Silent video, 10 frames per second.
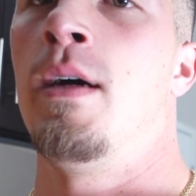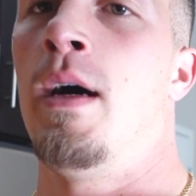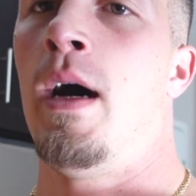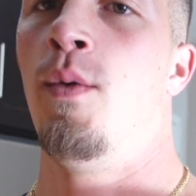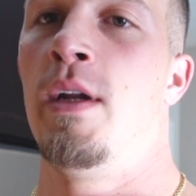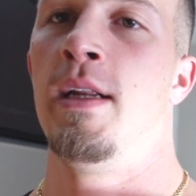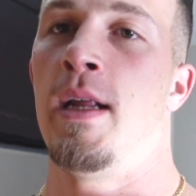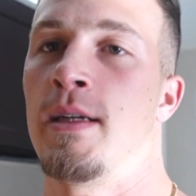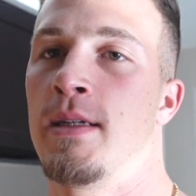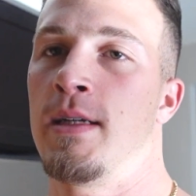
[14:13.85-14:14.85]
I wouldn't
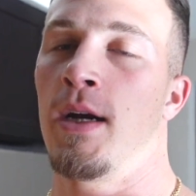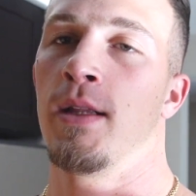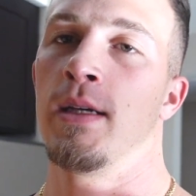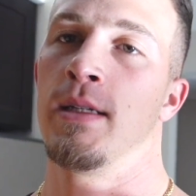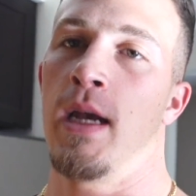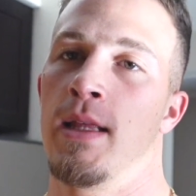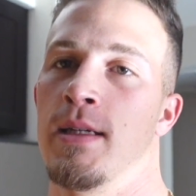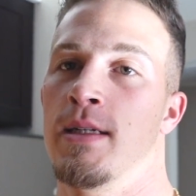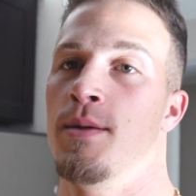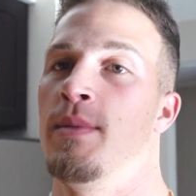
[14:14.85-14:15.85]
necessarily say
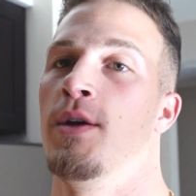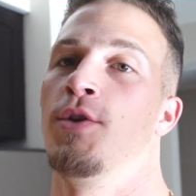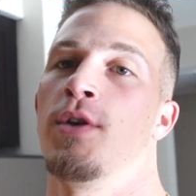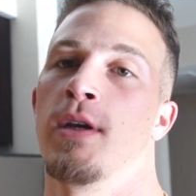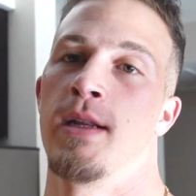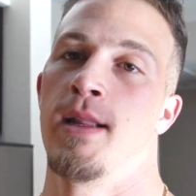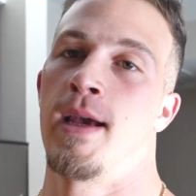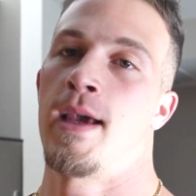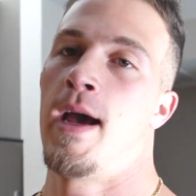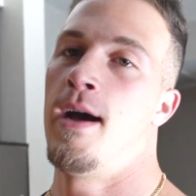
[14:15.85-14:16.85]
this is a meal you can
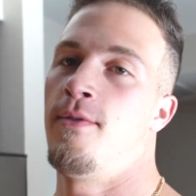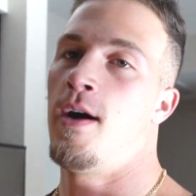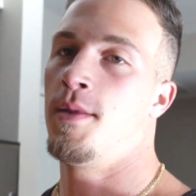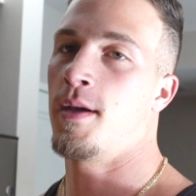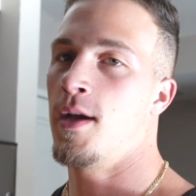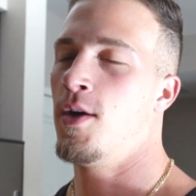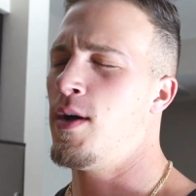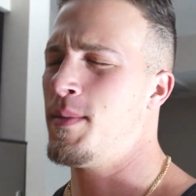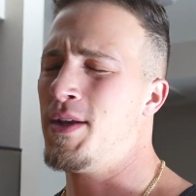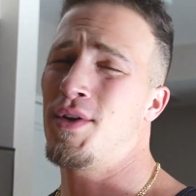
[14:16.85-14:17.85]
like have on the go.
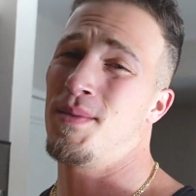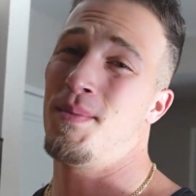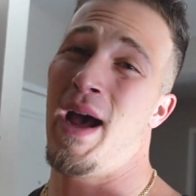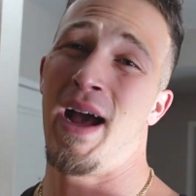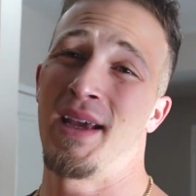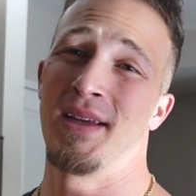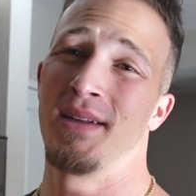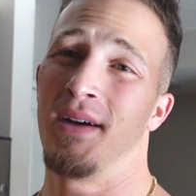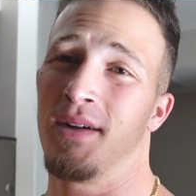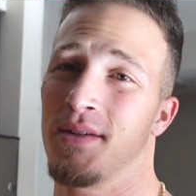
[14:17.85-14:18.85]
I mean, you can pack it,
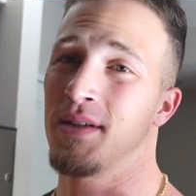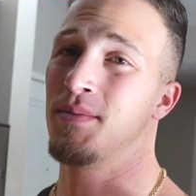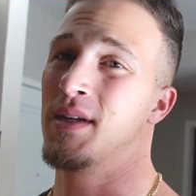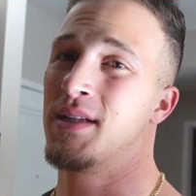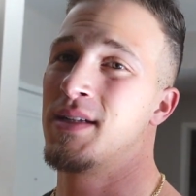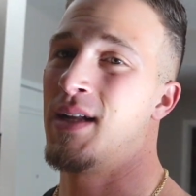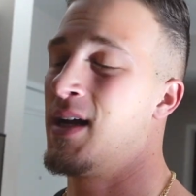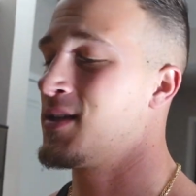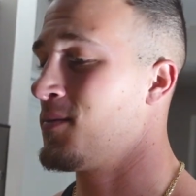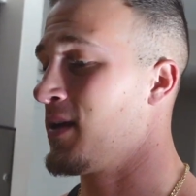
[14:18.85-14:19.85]
honestly, but it's
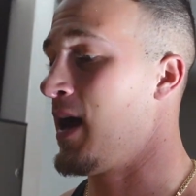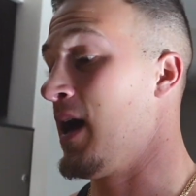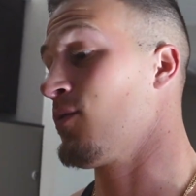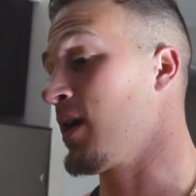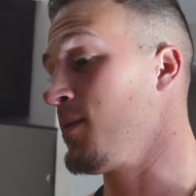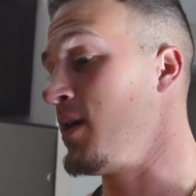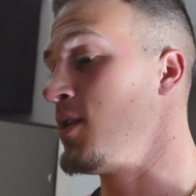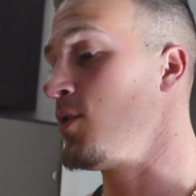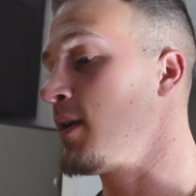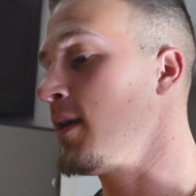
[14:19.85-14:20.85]
not something I'd recommend
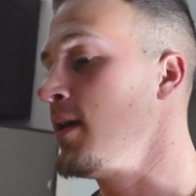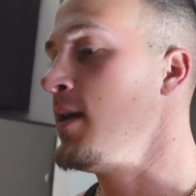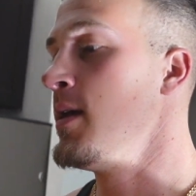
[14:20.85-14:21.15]
doing.